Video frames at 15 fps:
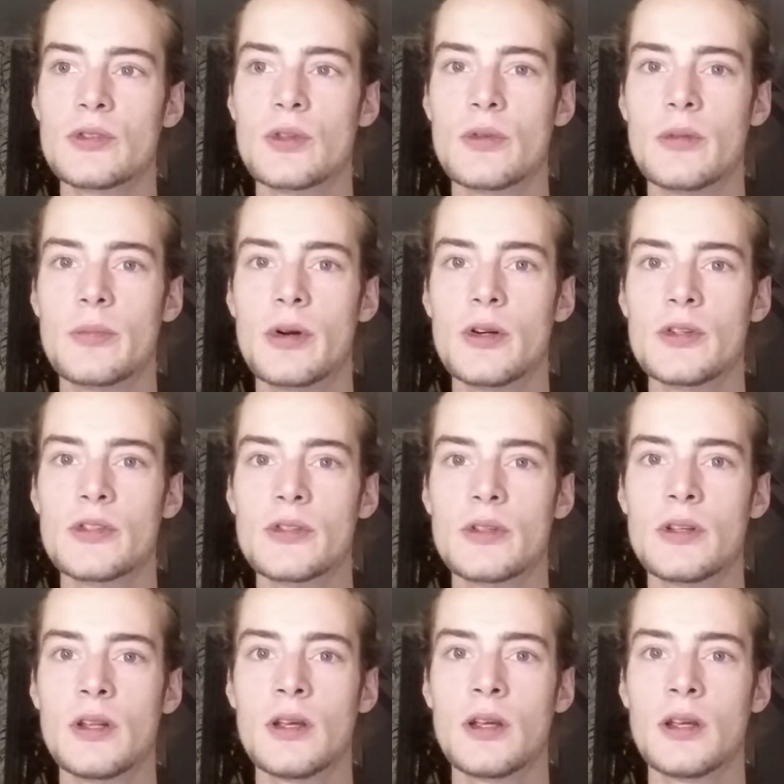to the
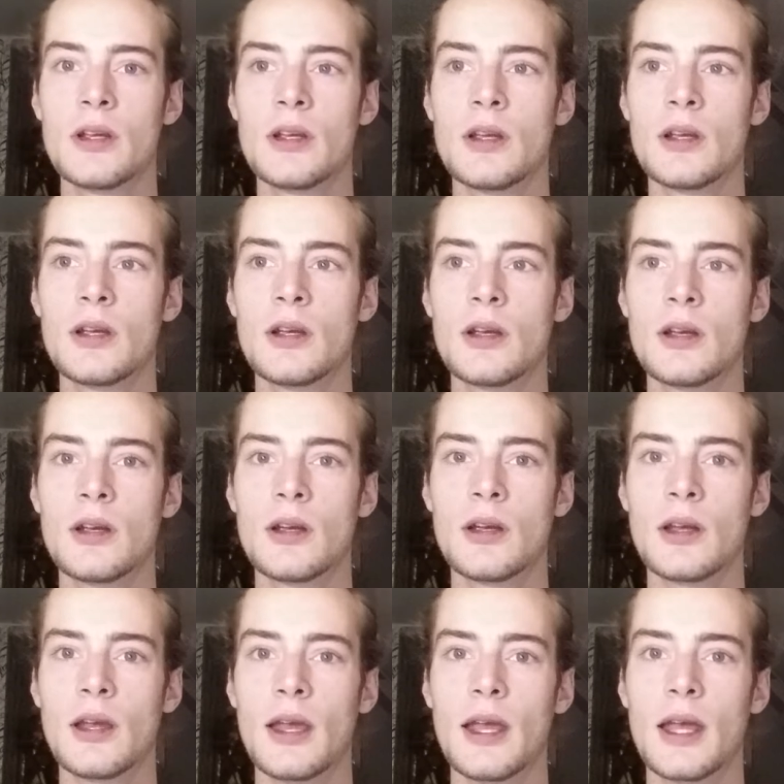person
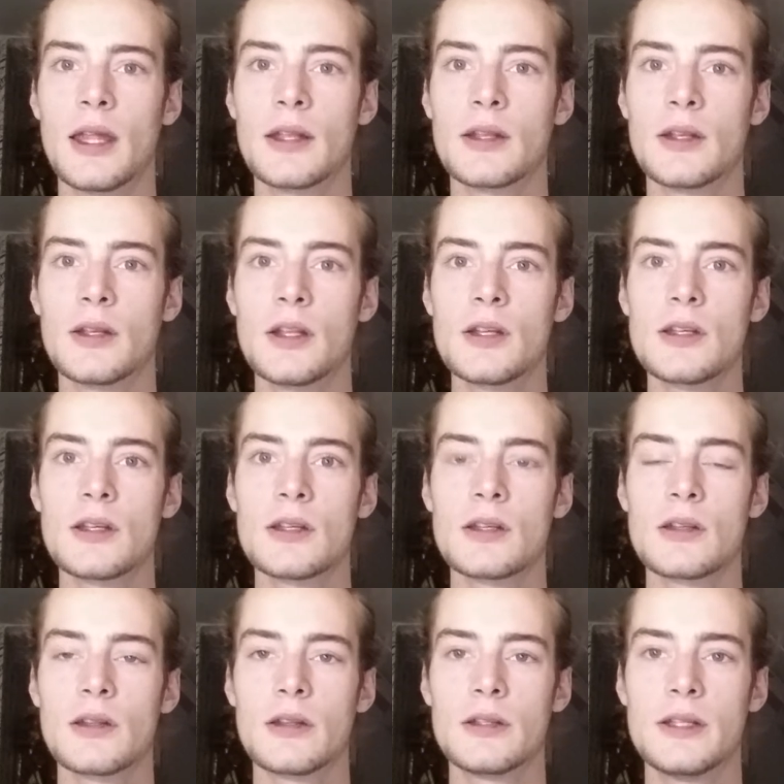and not
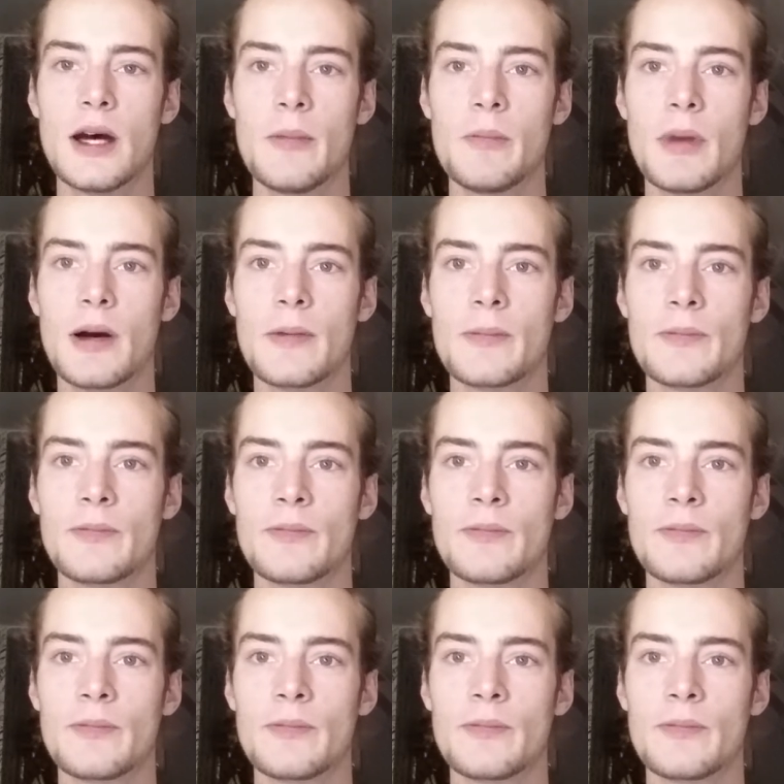the Dhamma.